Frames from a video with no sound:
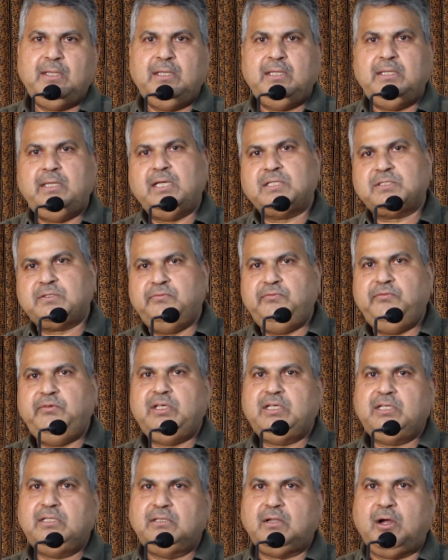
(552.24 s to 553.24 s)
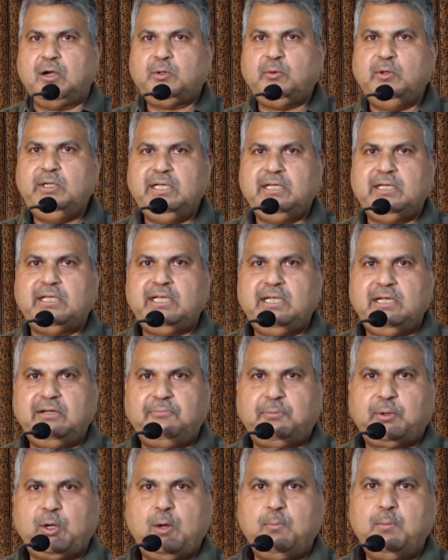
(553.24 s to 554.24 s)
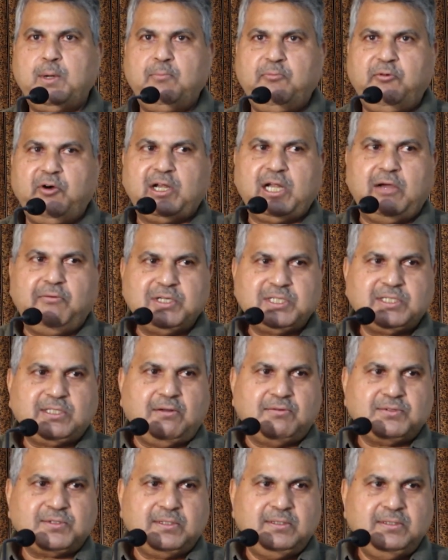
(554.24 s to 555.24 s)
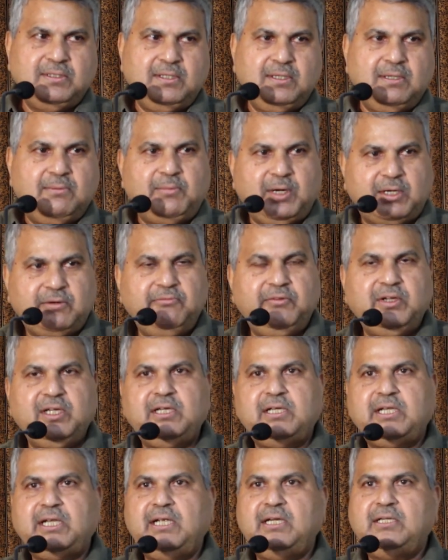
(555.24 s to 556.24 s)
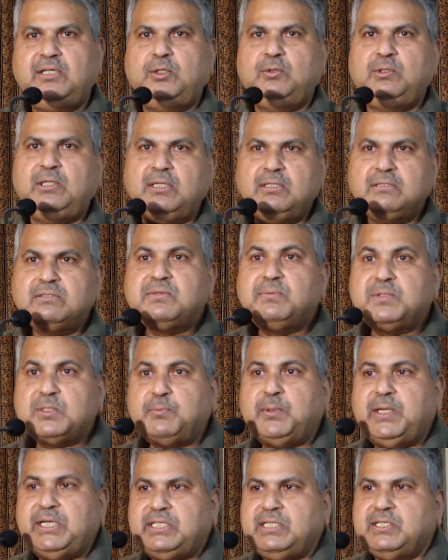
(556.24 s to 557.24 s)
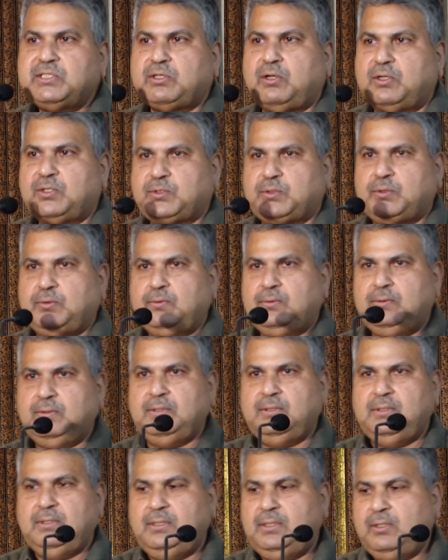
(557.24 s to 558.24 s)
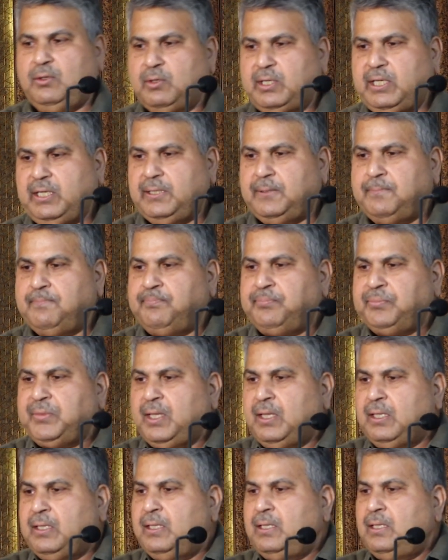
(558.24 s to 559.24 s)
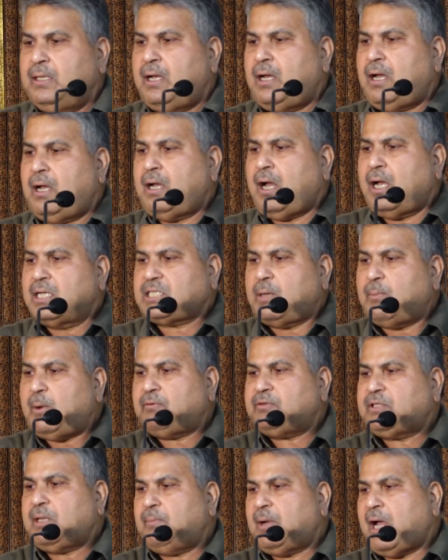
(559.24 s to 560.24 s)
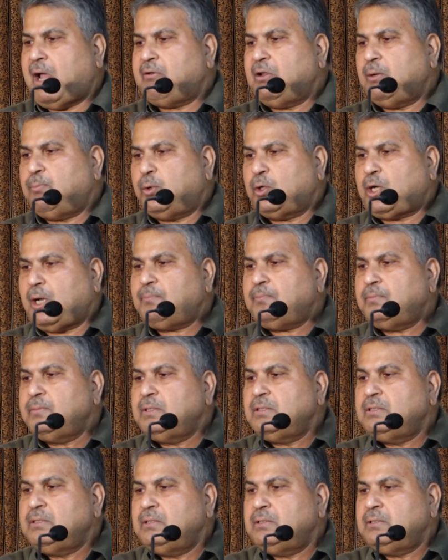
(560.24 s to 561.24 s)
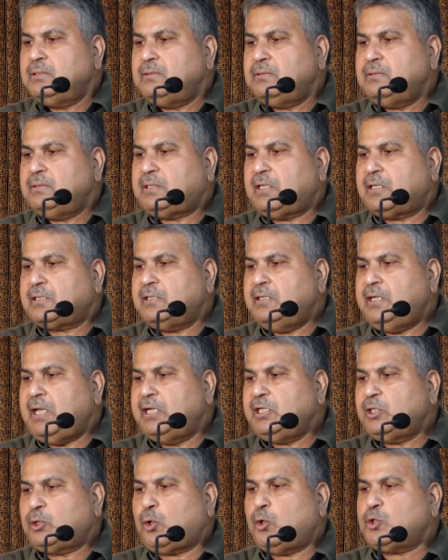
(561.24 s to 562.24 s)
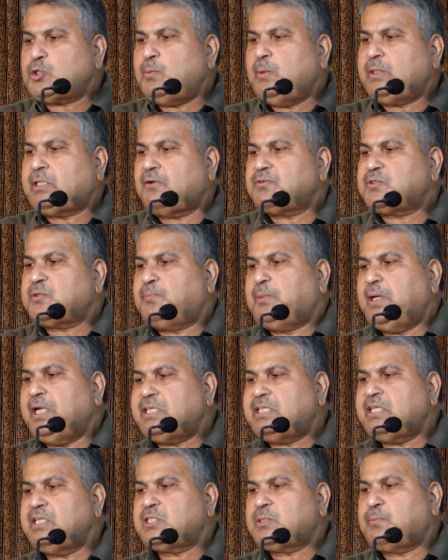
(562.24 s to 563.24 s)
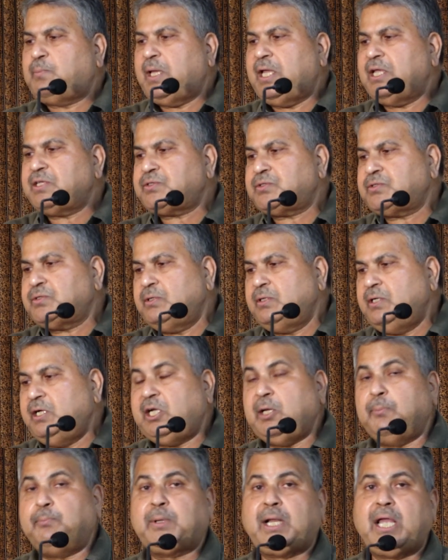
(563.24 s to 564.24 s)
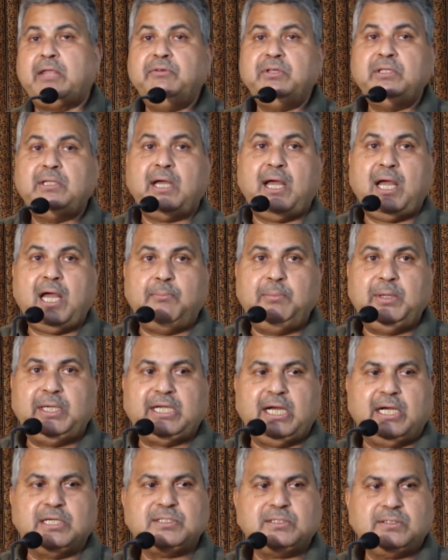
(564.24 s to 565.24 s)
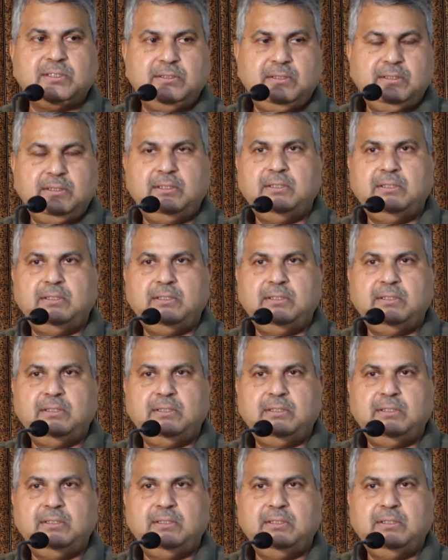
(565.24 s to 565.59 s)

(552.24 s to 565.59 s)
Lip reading: Yes, we not only create problem for ourselves, but we create to the species also. Okay. Some of them I will put up. The encroachment of species space depriving the habitats.